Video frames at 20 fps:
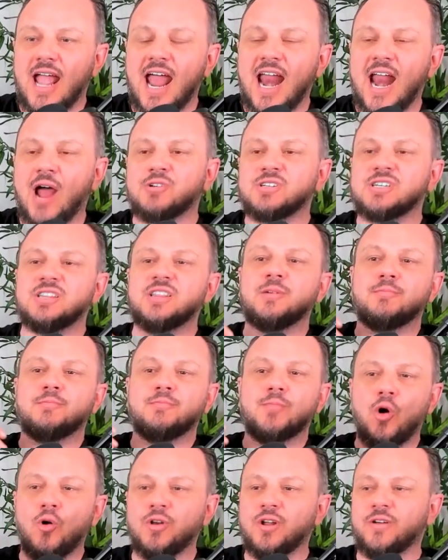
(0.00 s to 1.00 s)
And I was in the
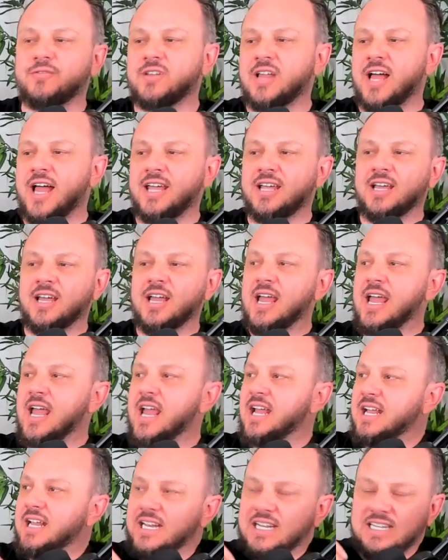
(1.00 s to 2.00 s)
mode of like,
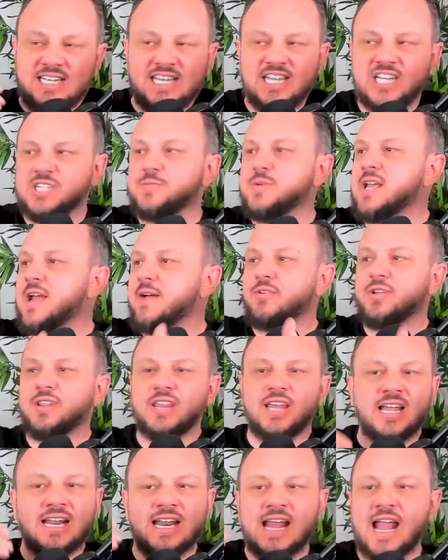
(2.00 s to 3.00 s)
teach me
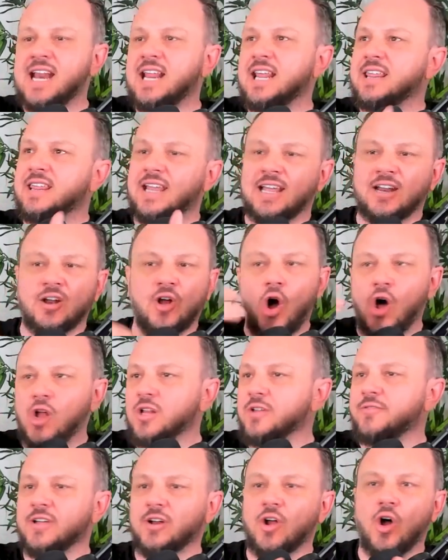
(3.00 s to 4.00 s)
everything and anything and
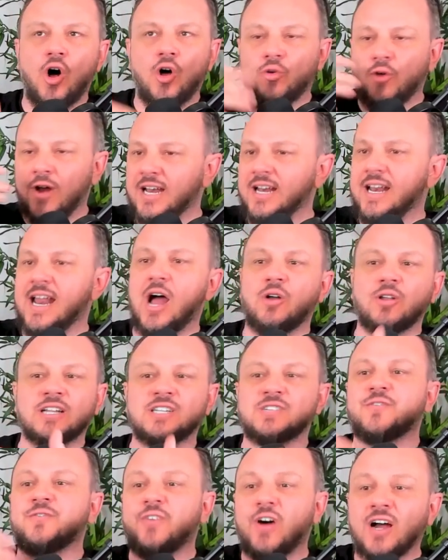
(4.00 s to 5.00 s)
all of it all right now.
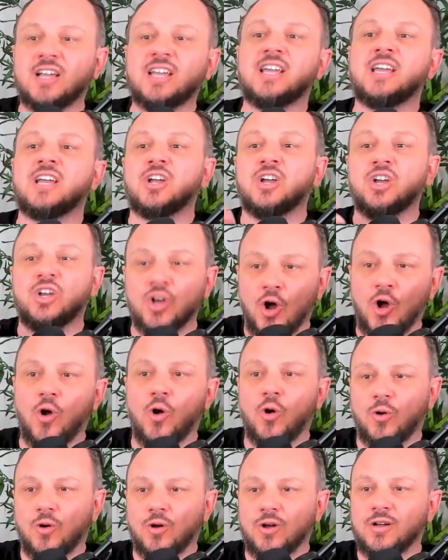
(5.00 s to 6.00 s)
Let's fucking
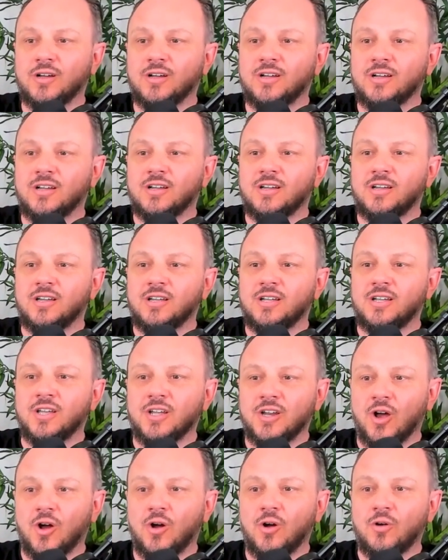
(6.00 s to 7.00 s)
go.
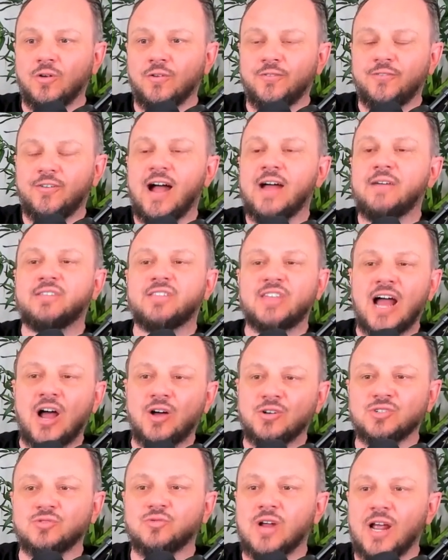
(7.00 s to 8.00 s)
You know,
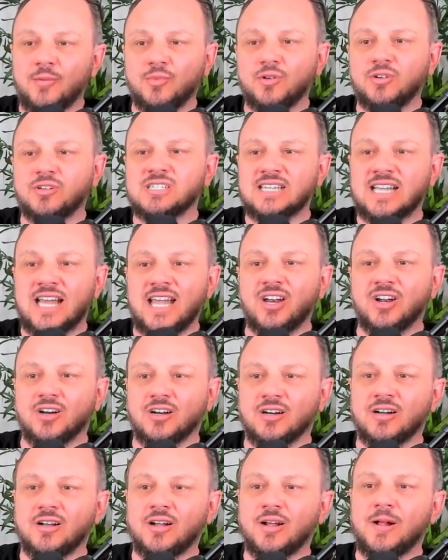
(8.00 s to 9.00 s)
5,000 Red Bulls
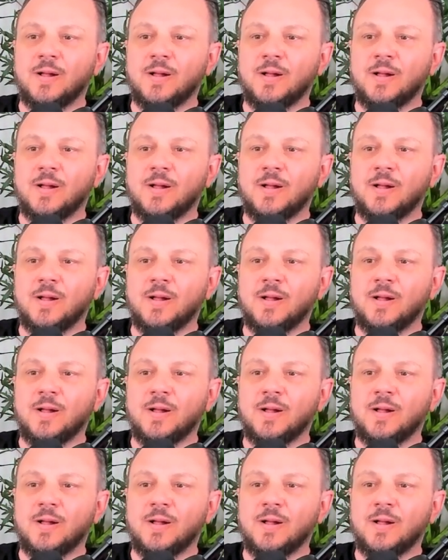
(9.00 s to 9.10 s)
later.